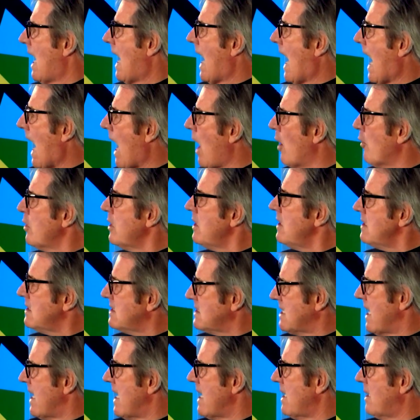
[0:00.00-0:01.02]
how do you
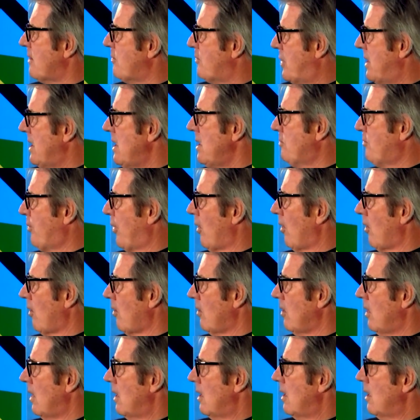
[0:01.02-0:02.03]
take
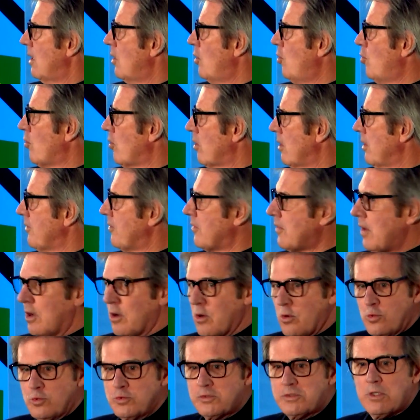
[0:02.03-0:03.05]
people who are in
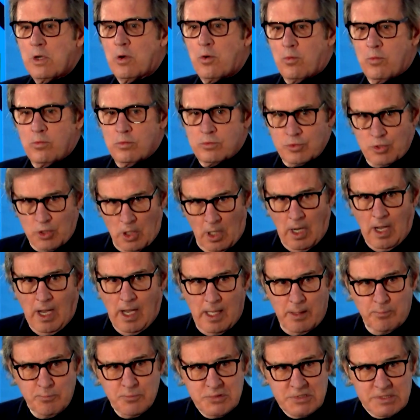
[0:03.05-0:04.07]
those
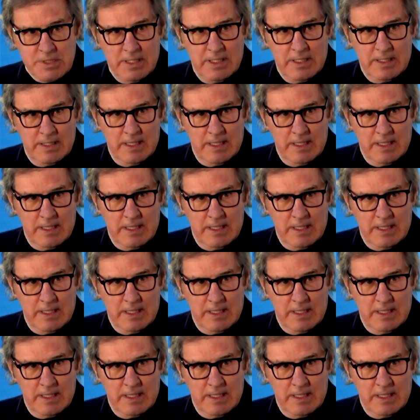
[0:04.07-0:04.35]
jobs